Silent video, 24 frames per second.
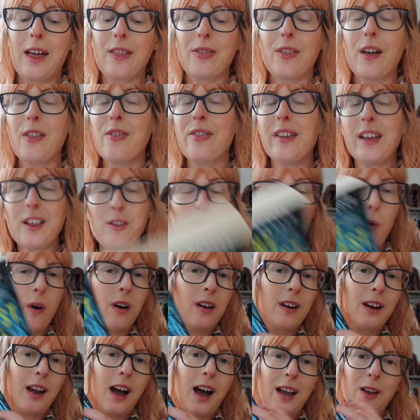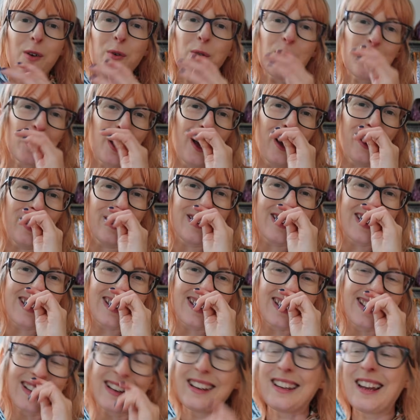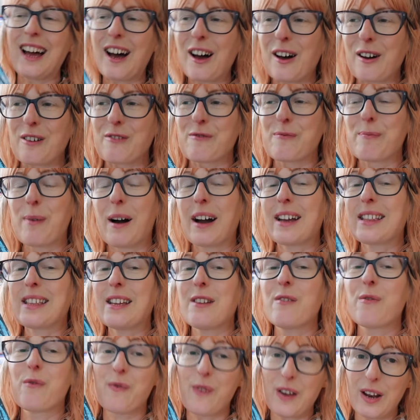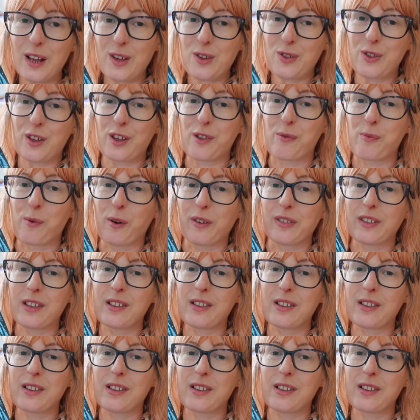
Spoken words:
Then this one I also didn't love, but I did finish this one.